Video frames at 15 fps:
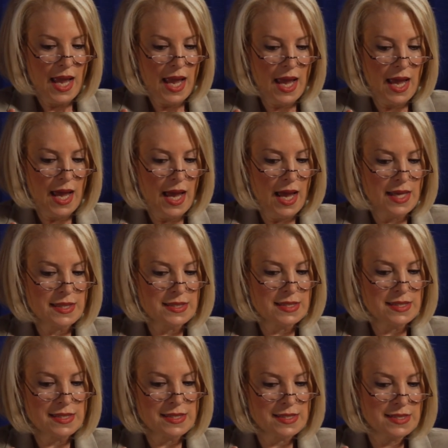
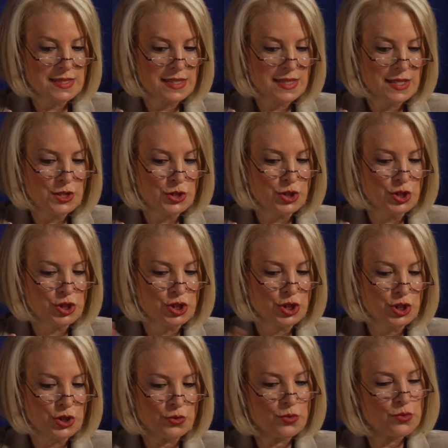and
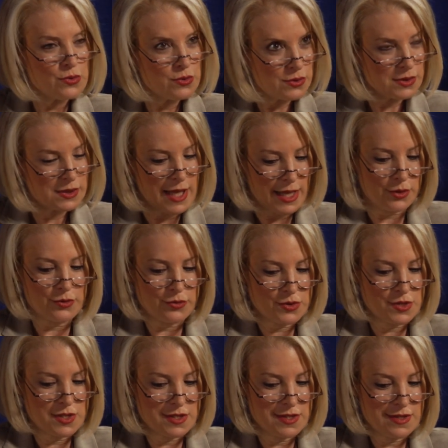two
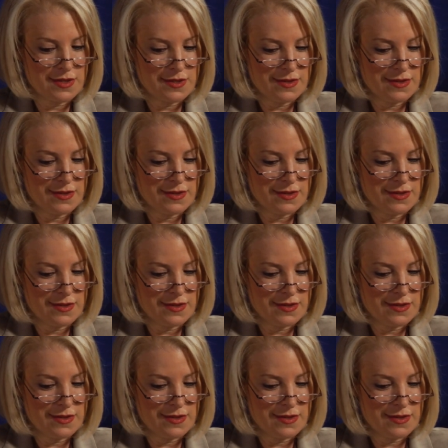letters